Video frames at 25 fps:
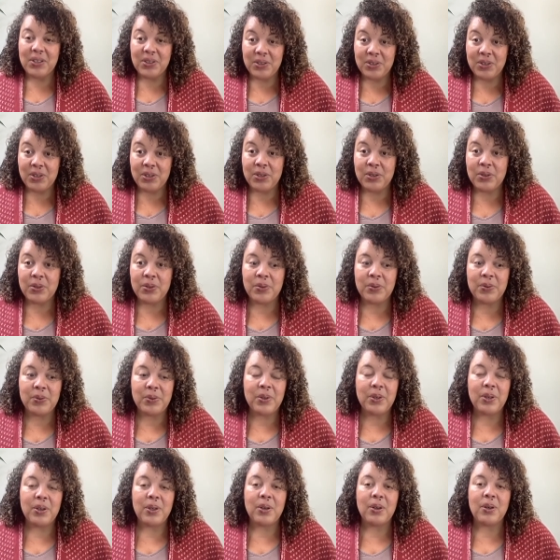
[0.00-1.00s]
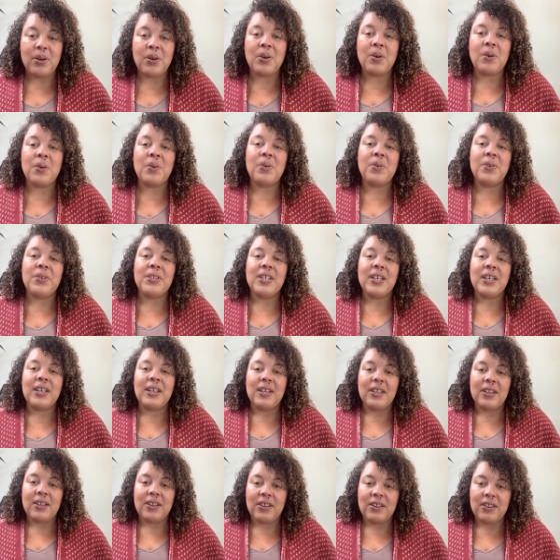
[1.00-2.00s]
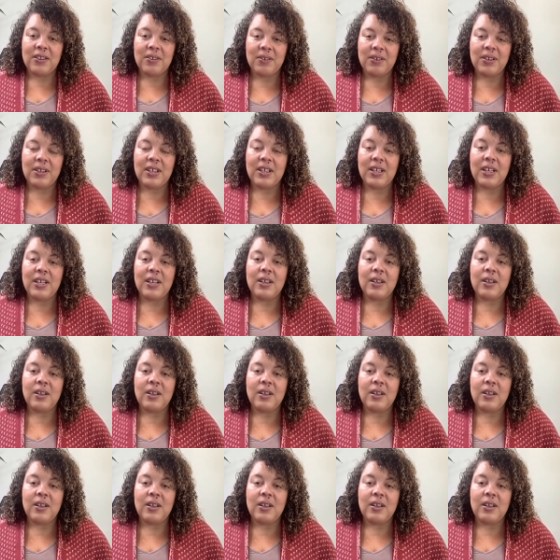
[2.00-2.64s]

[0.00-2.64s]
Two, hold, three,